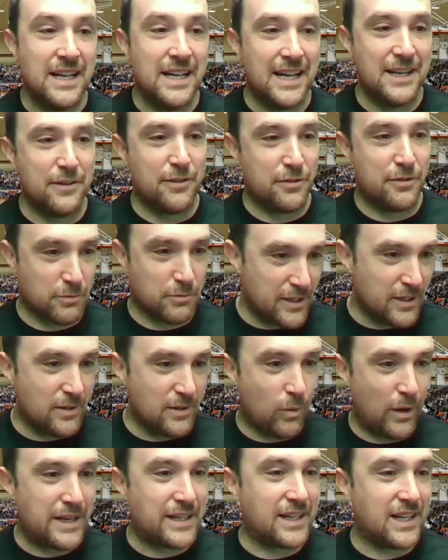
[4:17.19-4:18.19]
and three
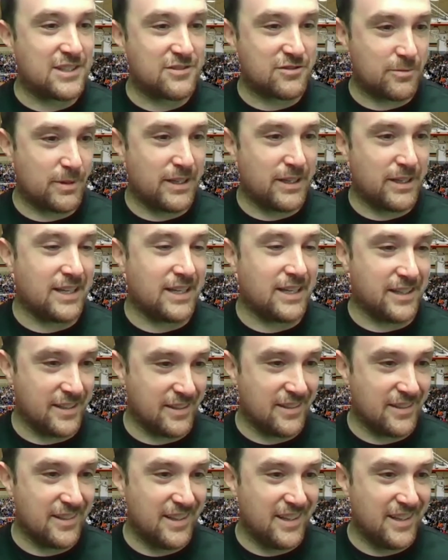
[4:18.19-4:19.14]
white guys from Connecticut